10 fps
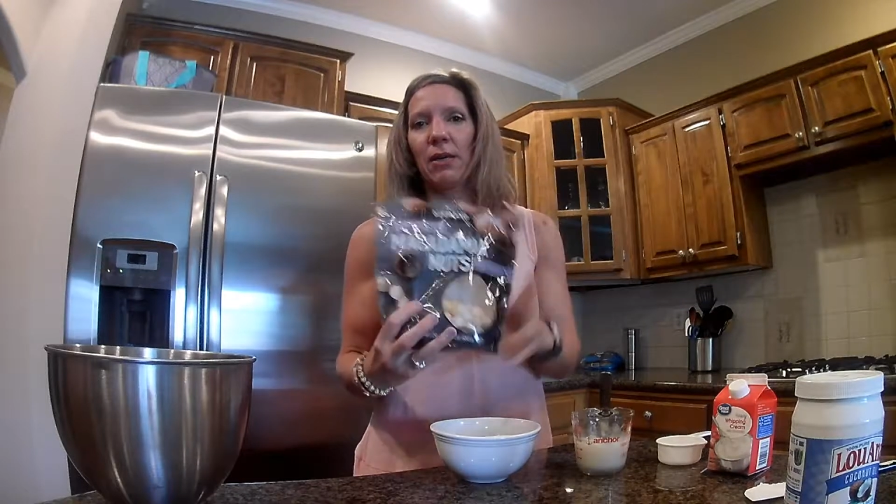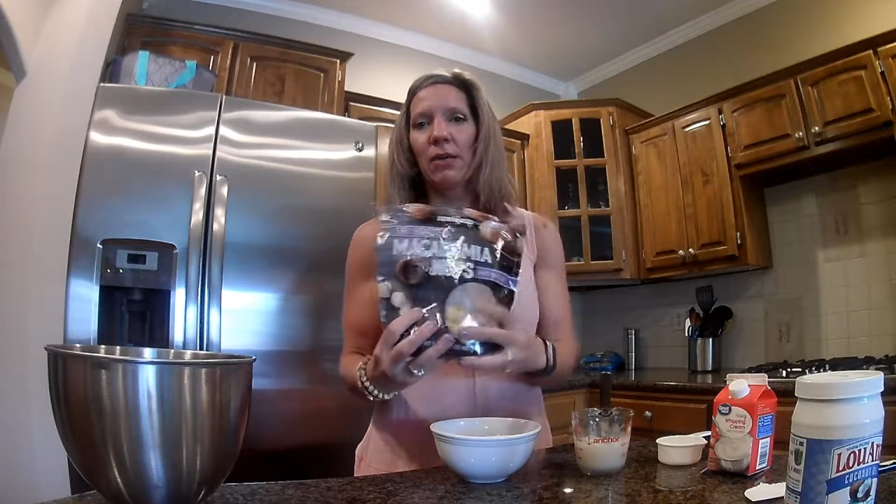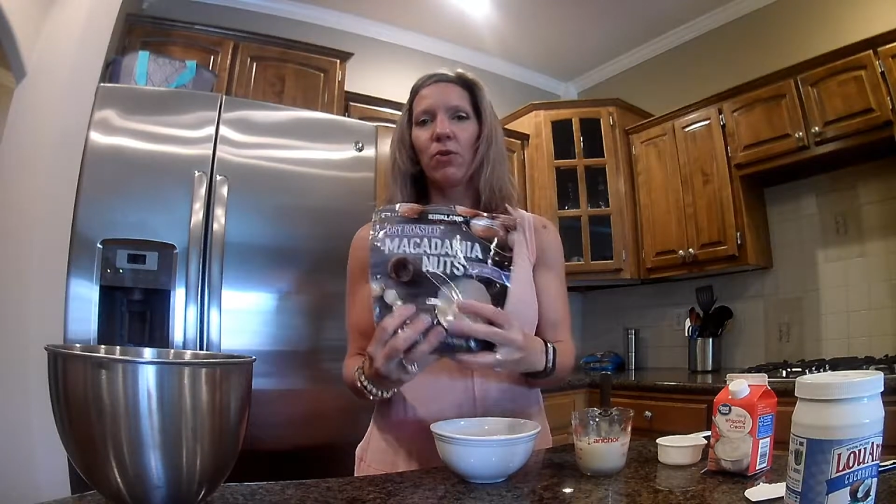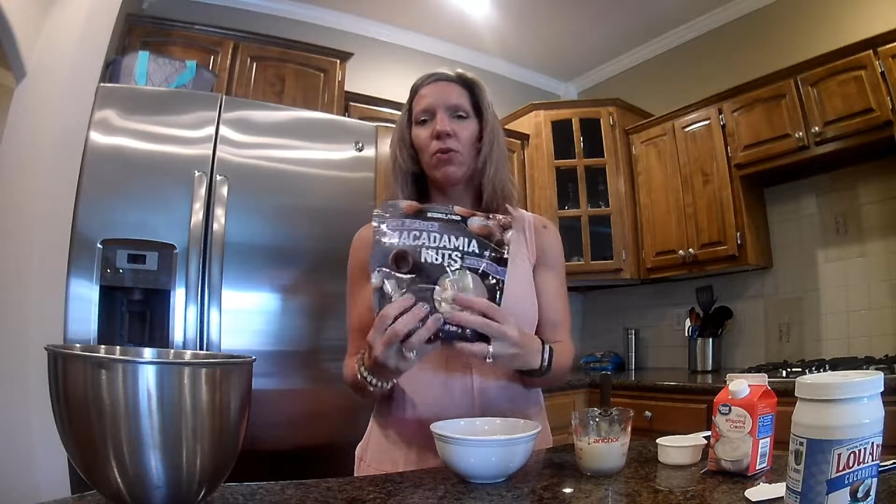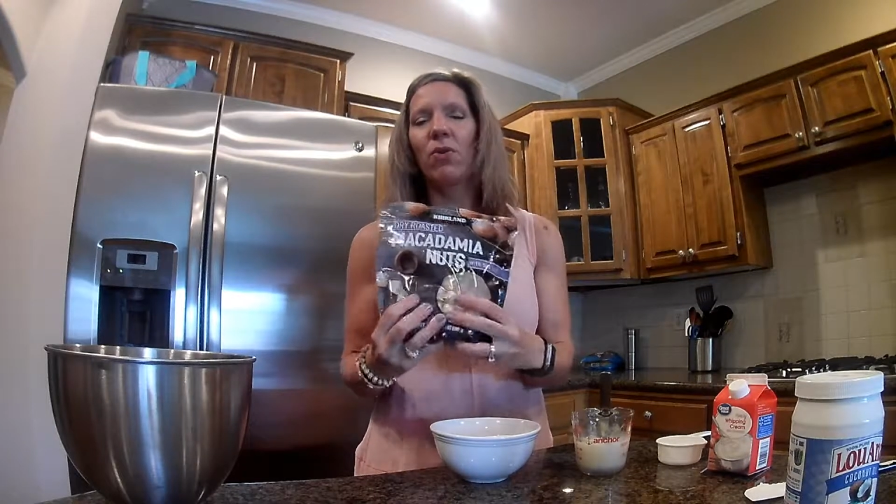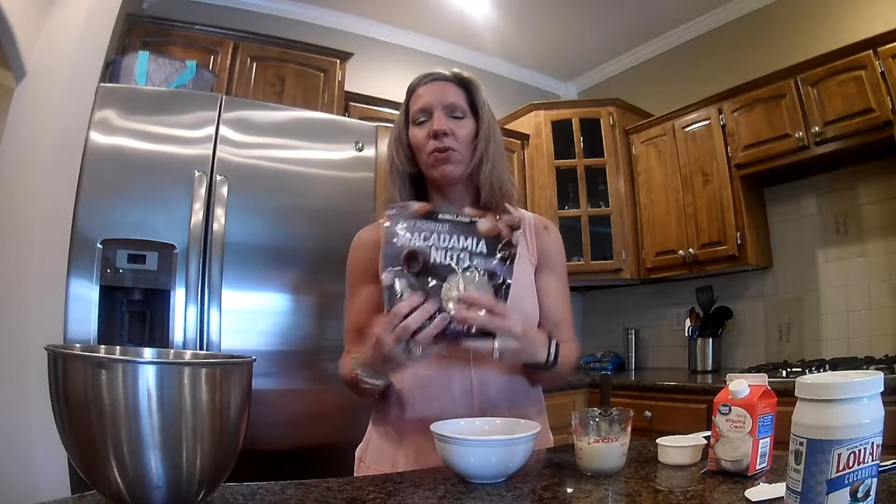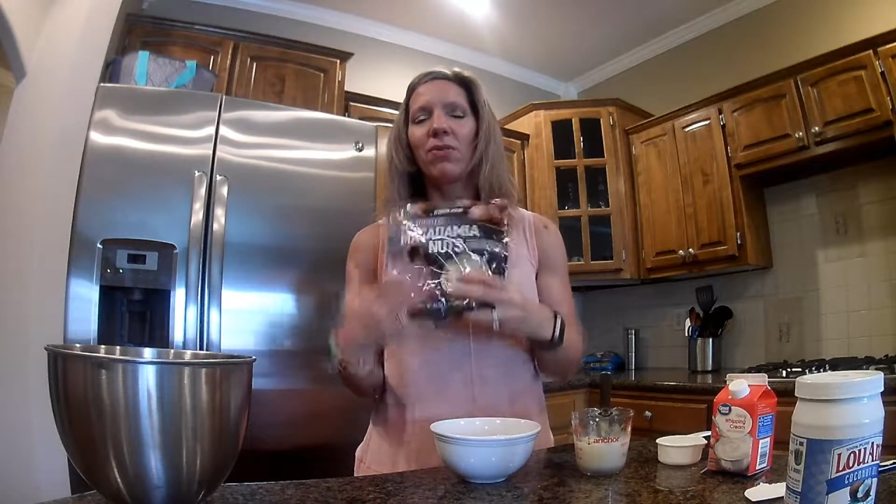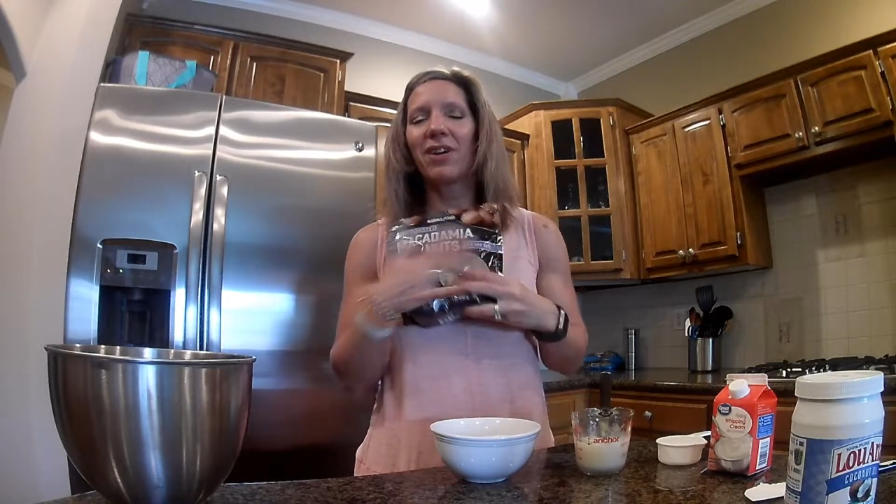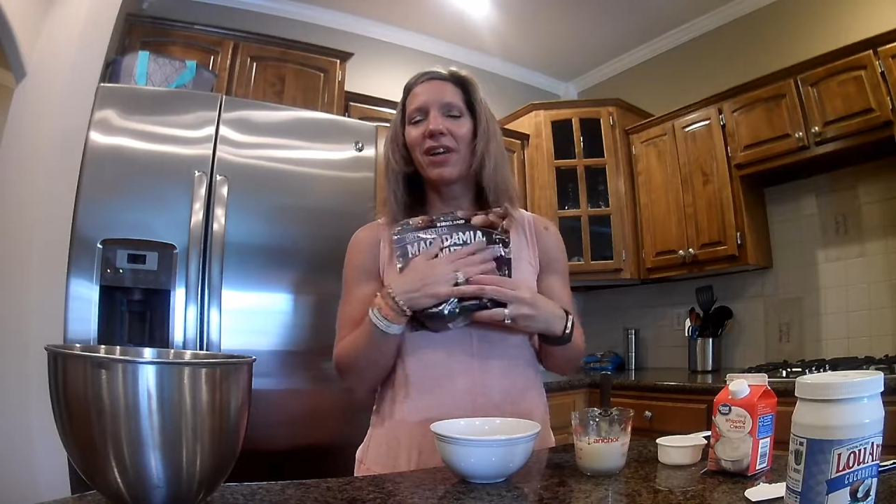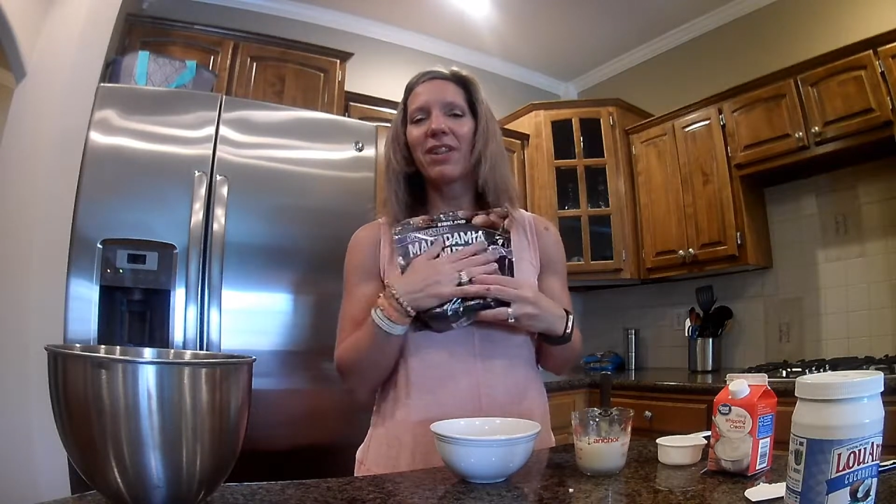
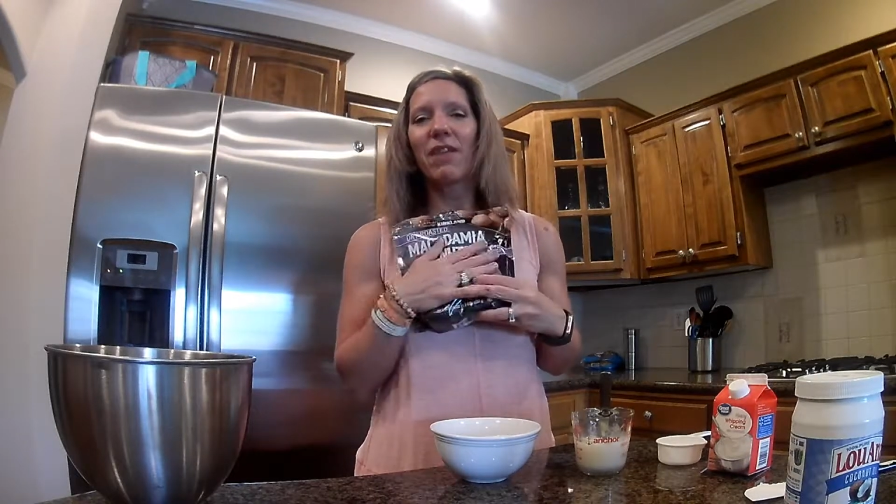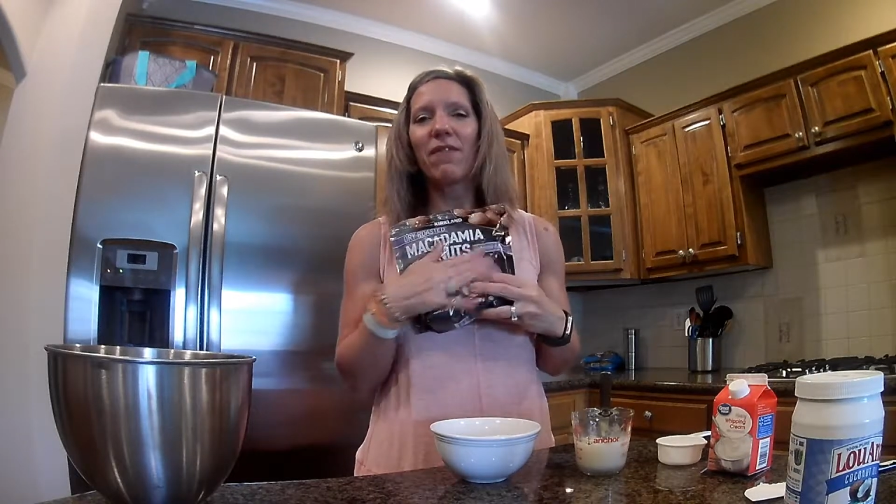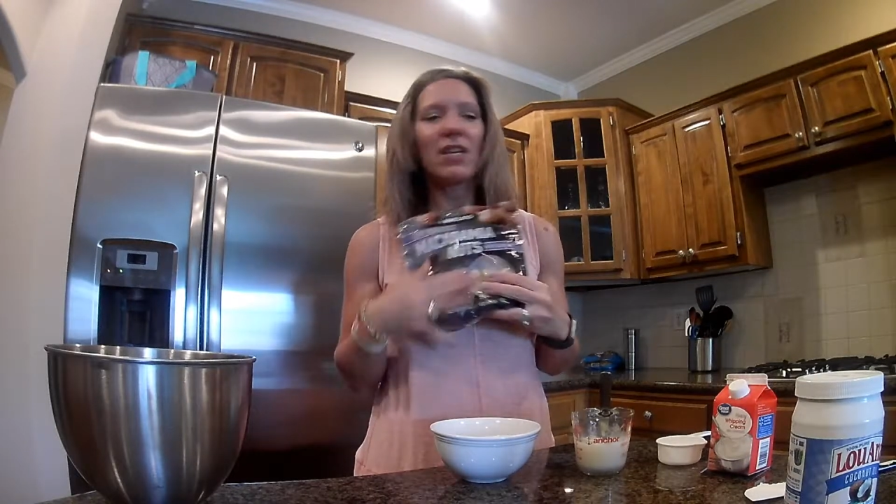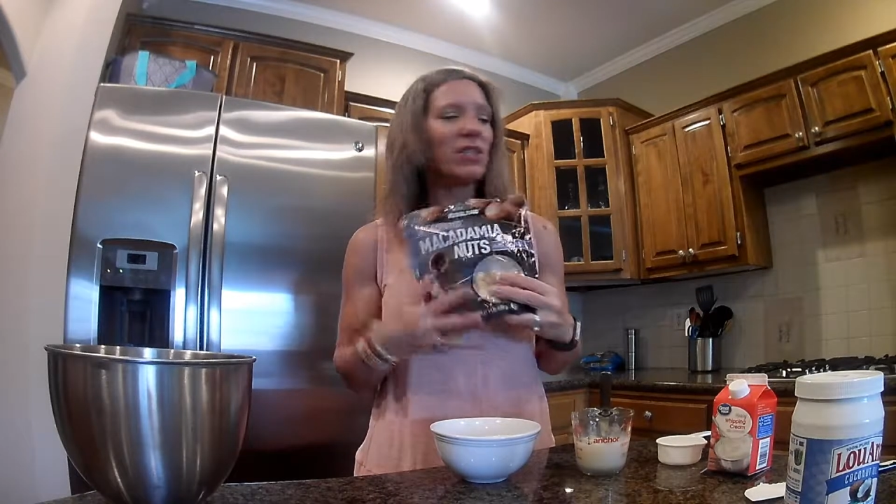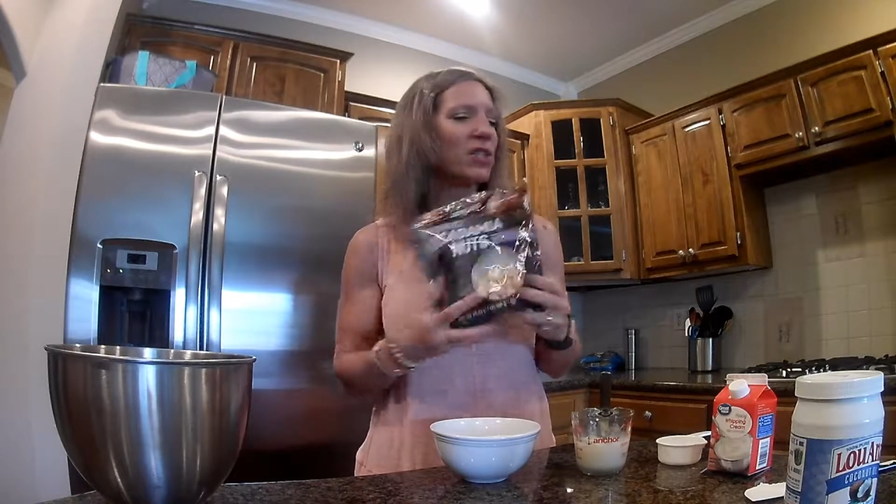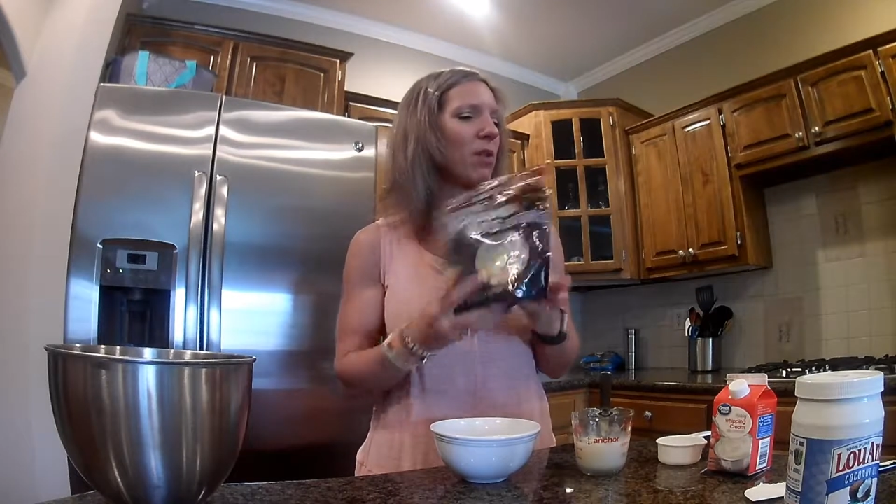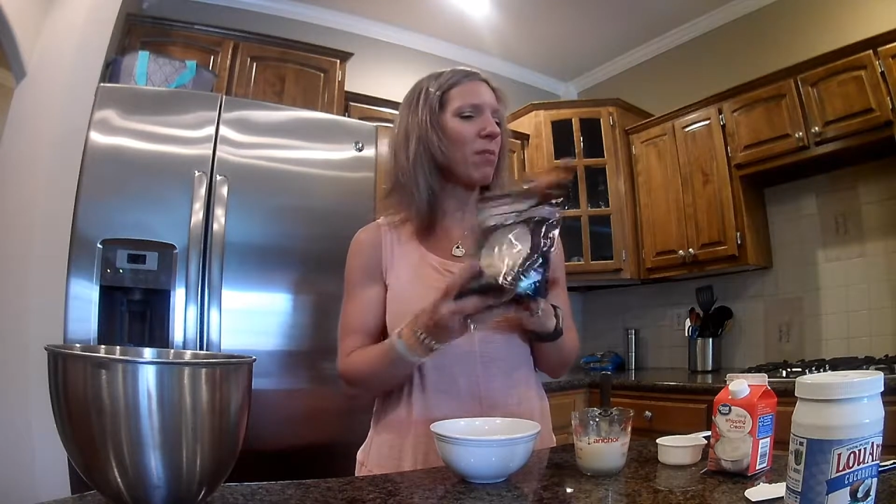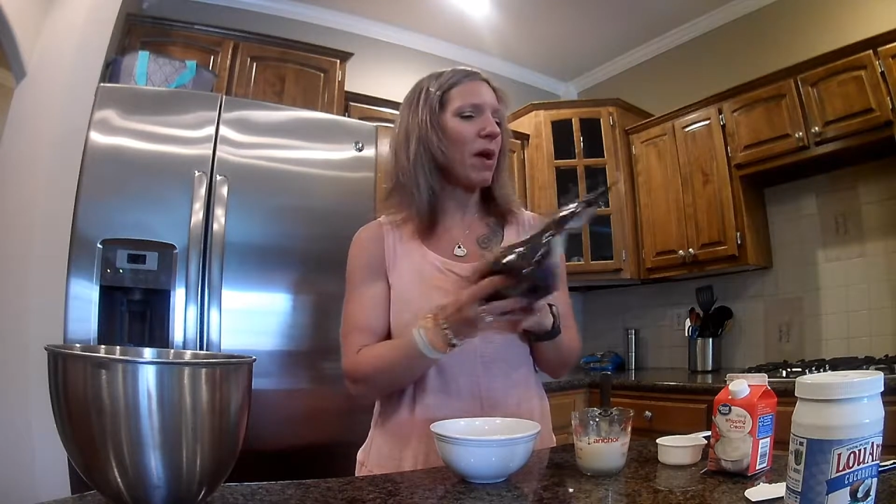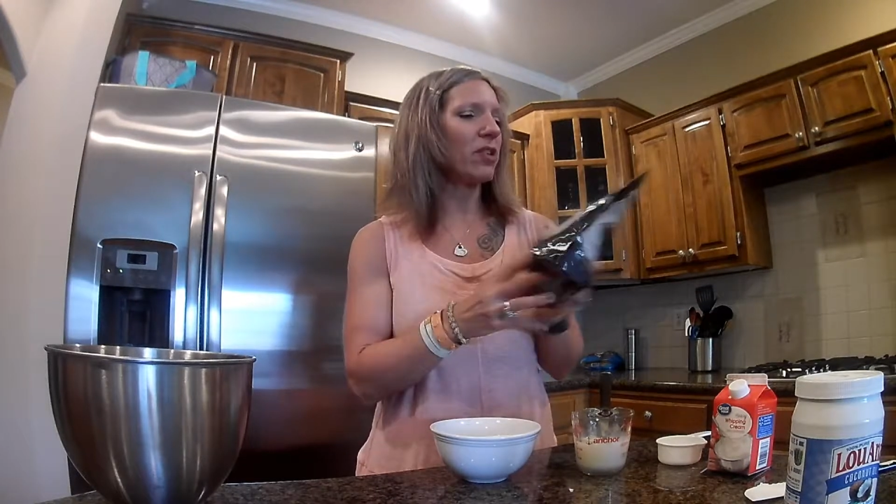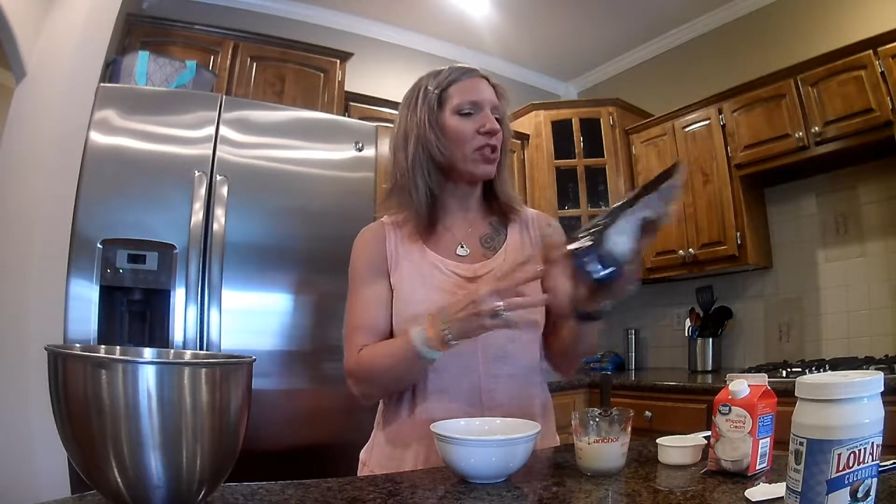I love these so
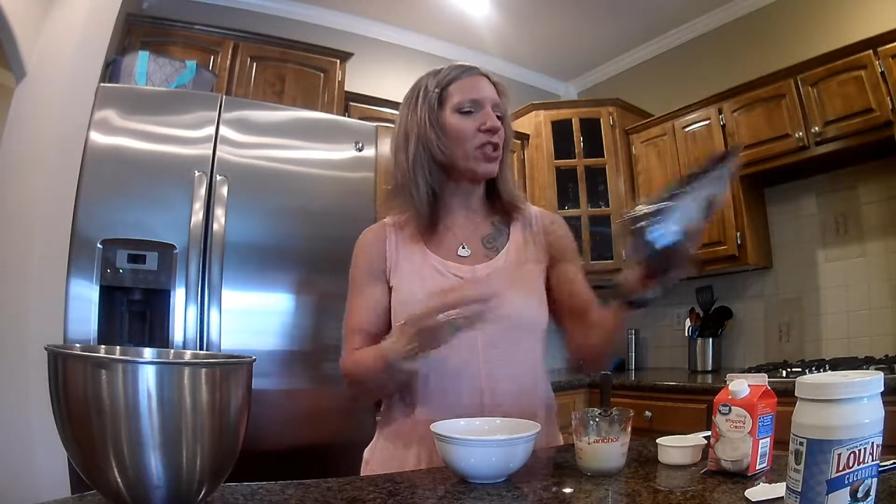much.